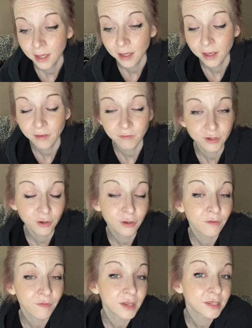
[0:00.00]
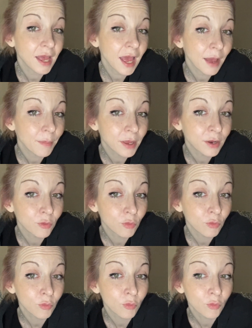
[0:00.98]
if certain events happen,
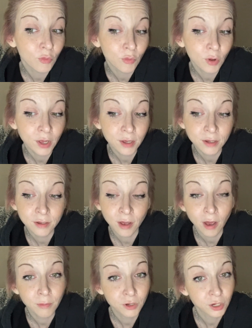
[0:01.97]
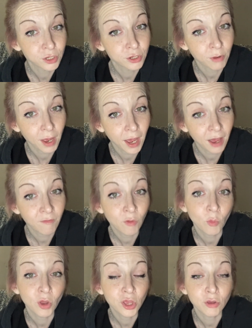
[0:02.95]
what options you have and
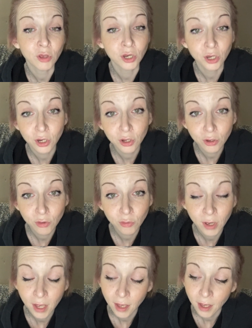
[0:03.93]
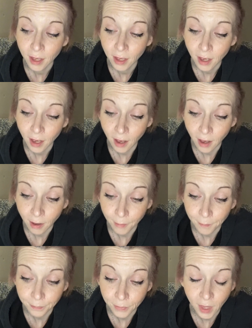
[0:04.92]
what you can do.
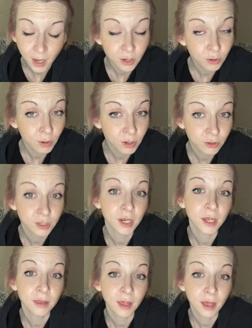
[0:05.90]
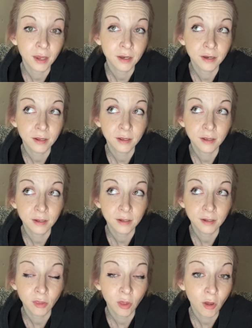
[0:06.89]
I do understand that
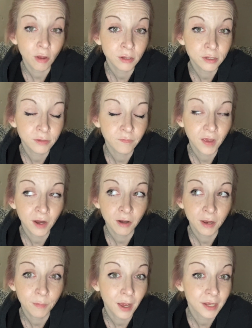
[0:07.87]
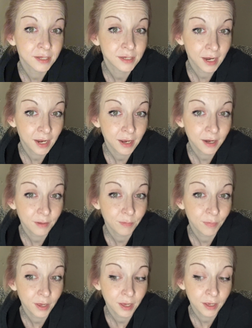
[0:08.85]
laws vary by state,
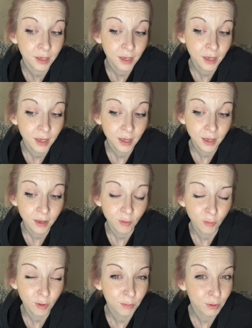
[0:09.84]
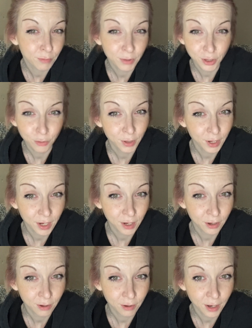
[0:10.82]
but what I'm going to be doing
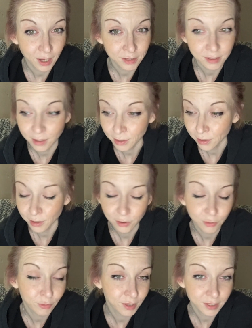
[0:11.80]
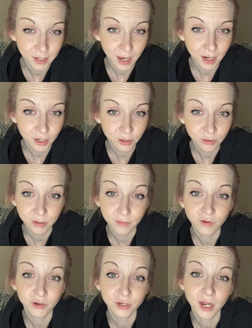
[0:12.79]
here has nothing to do with the statutes of
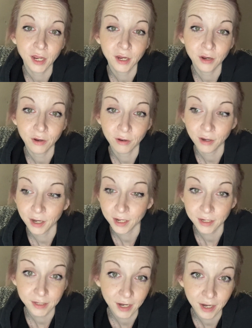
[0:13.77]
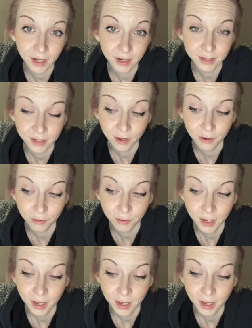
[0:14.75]
your state or any state. So